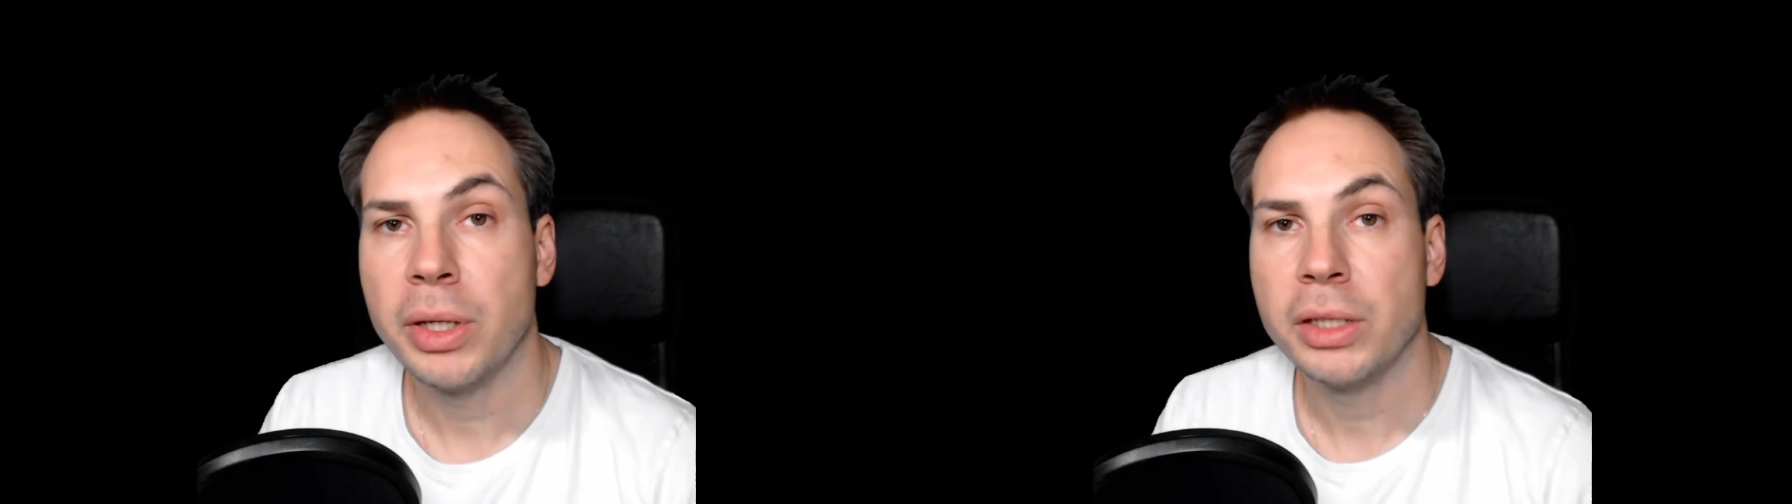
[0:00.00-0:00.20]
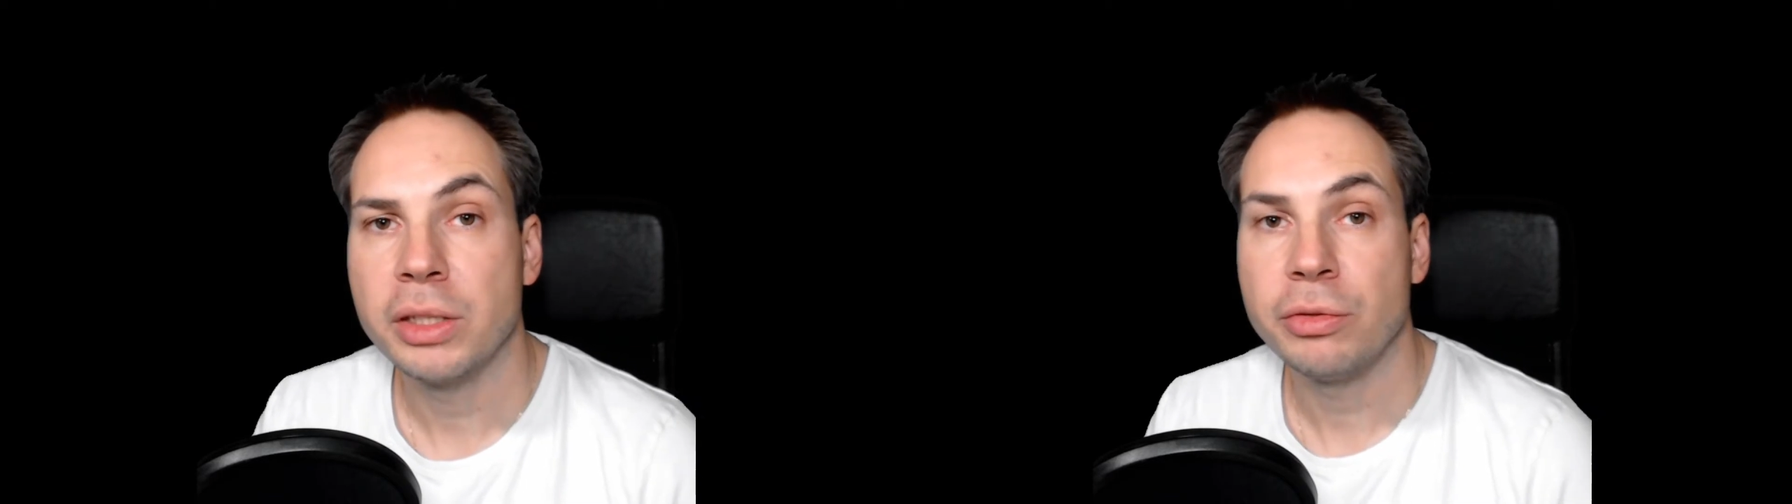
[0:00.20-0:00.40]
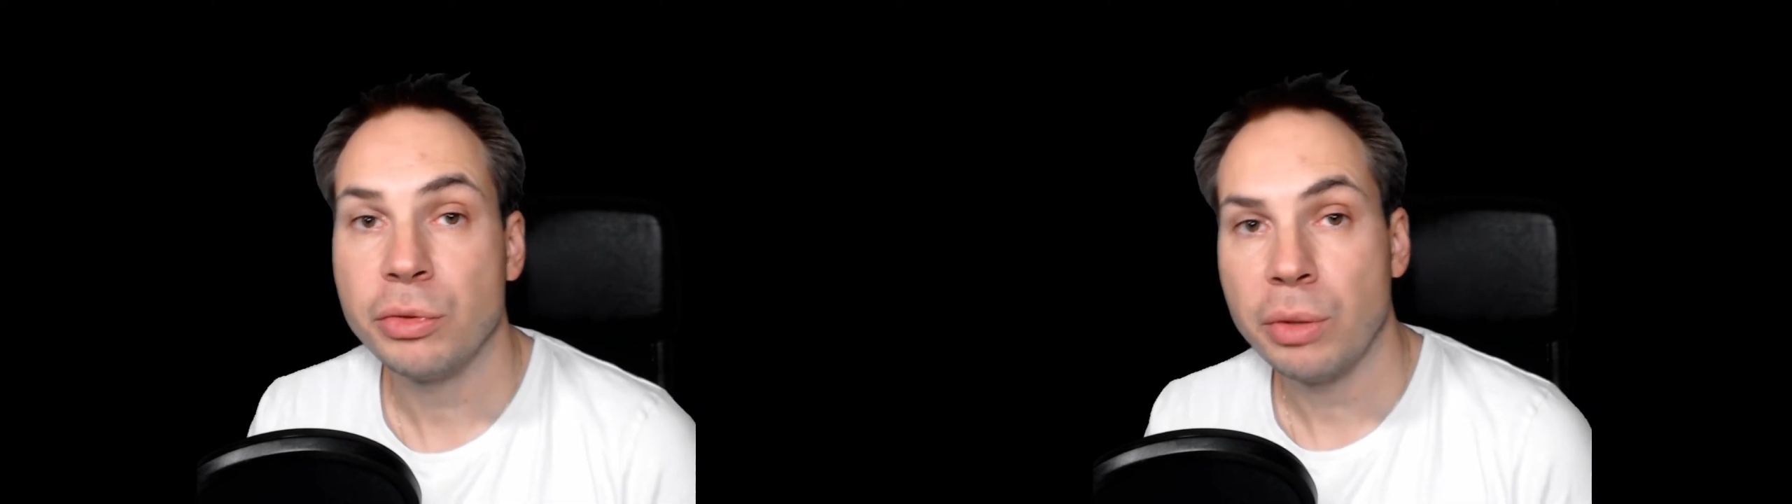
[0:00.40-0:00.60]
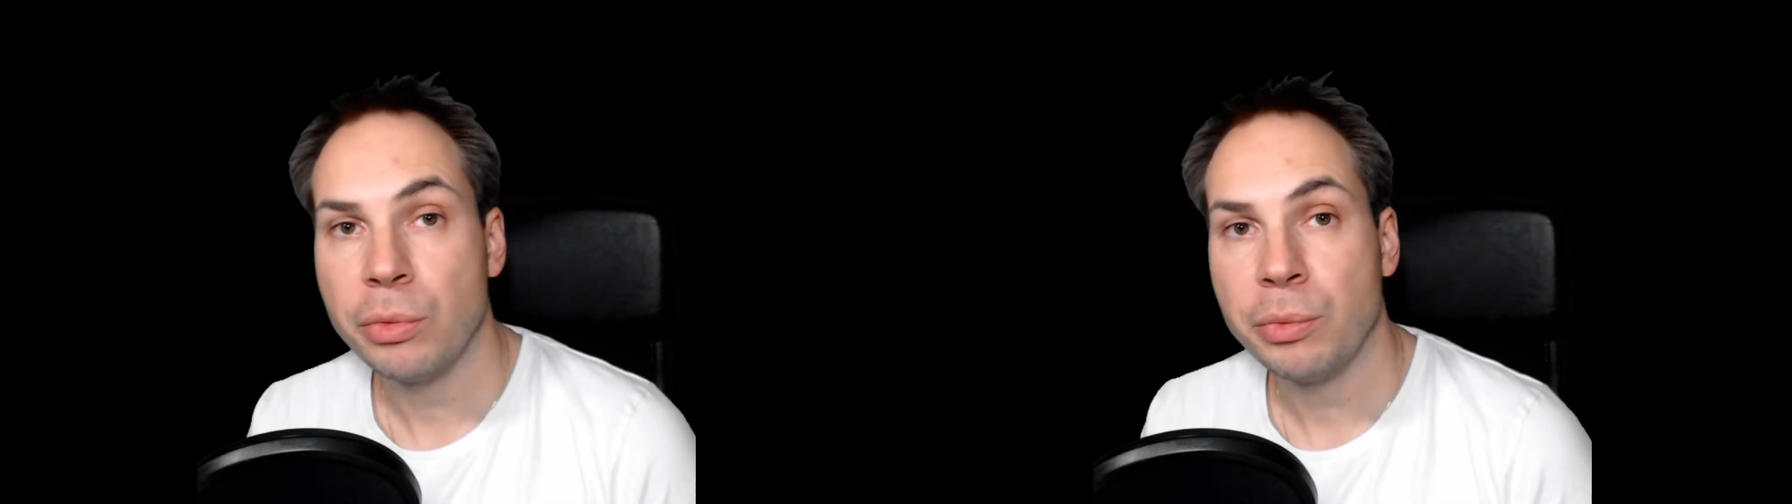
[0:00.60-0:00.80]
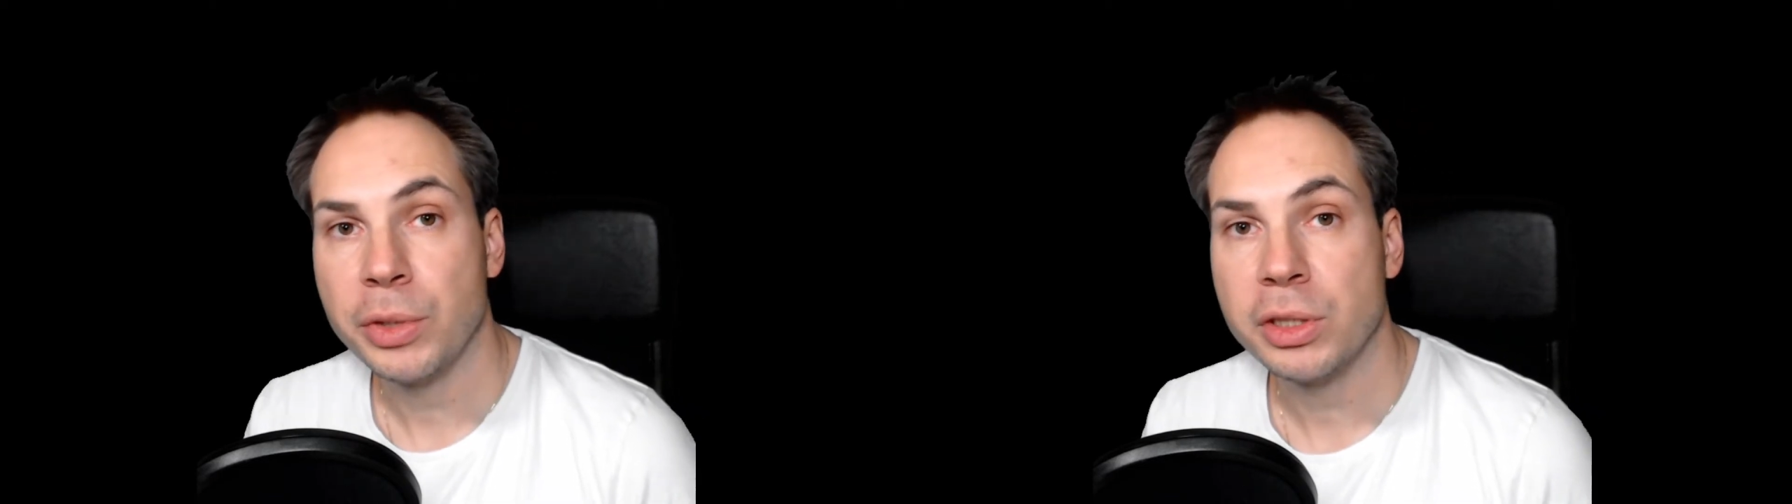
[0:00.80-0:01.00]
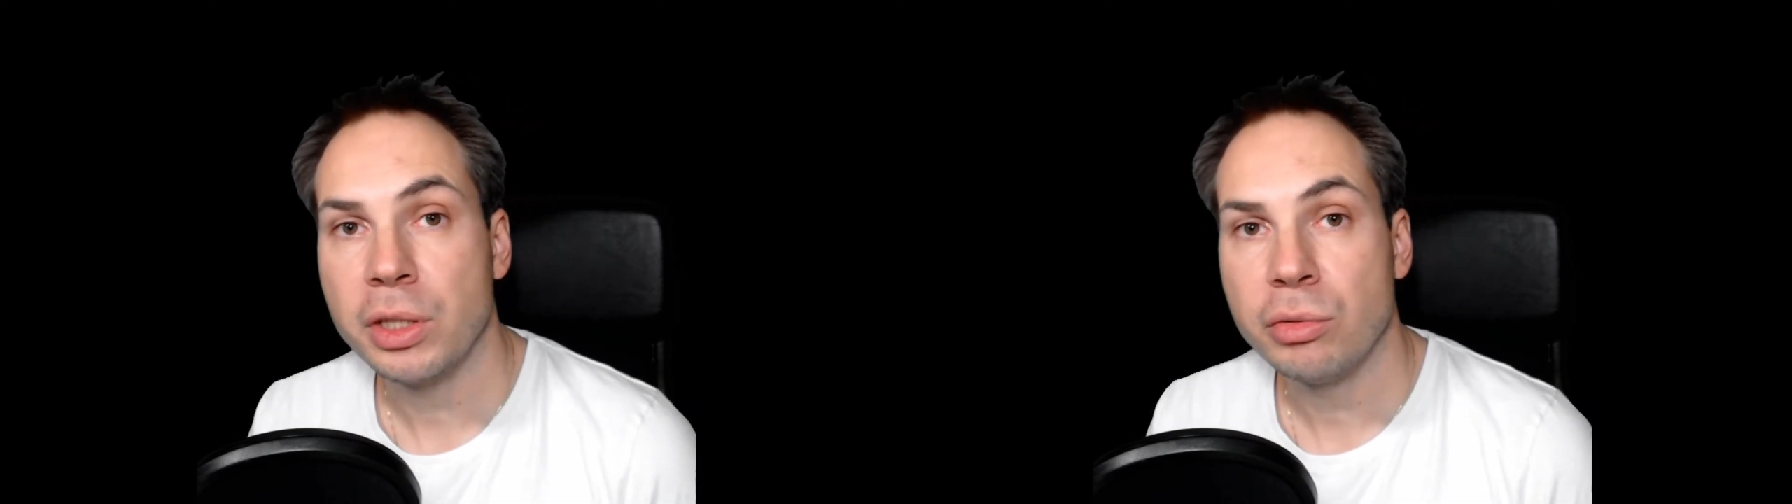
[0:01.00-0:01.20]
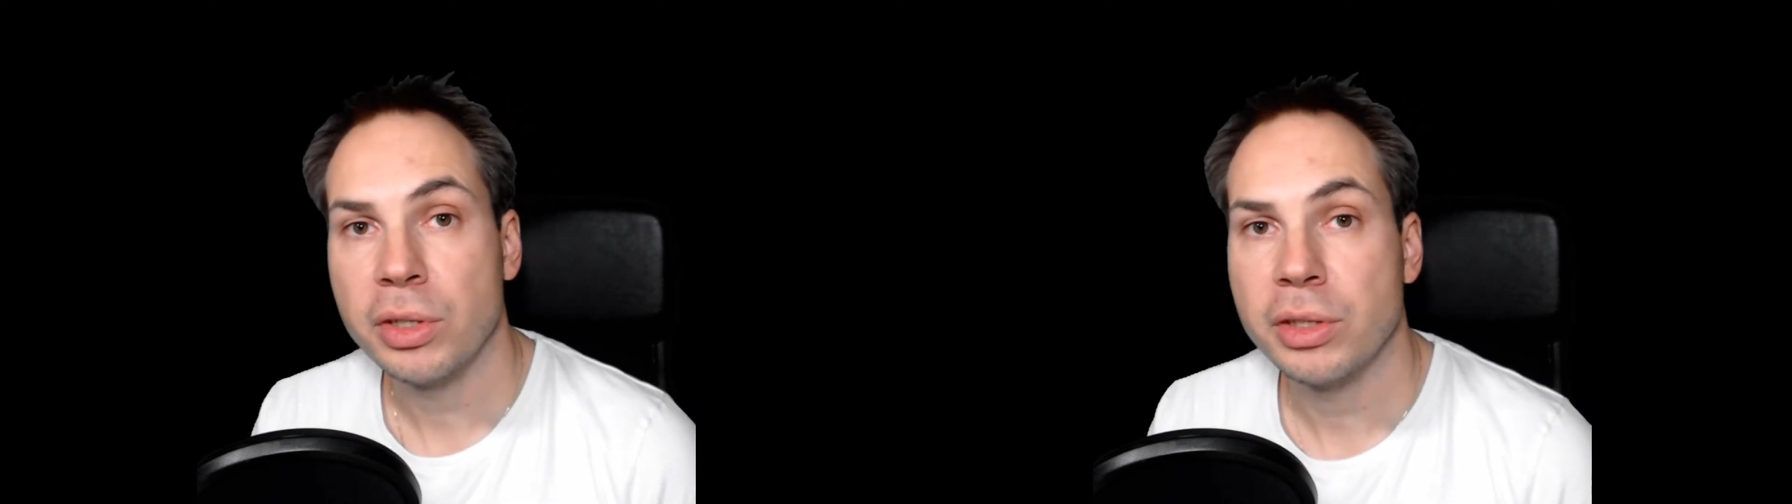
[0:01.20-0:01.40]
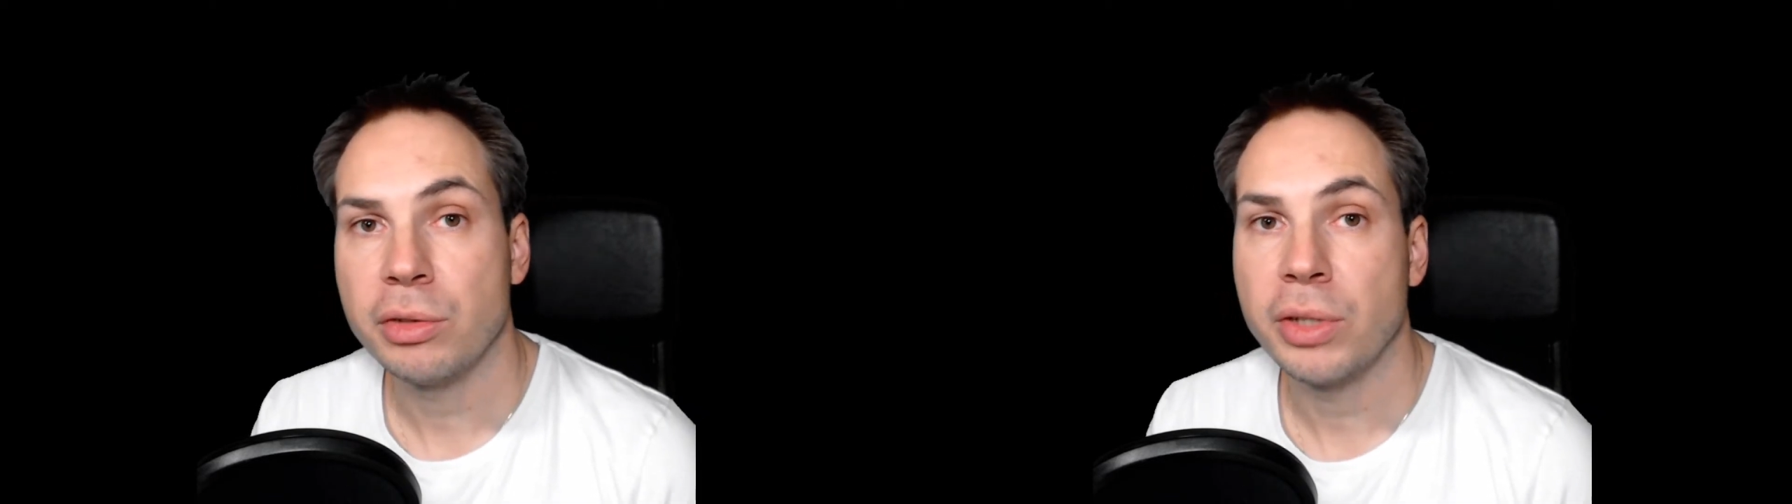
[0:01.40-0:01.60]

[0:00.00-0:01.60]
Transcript: page if someone was interested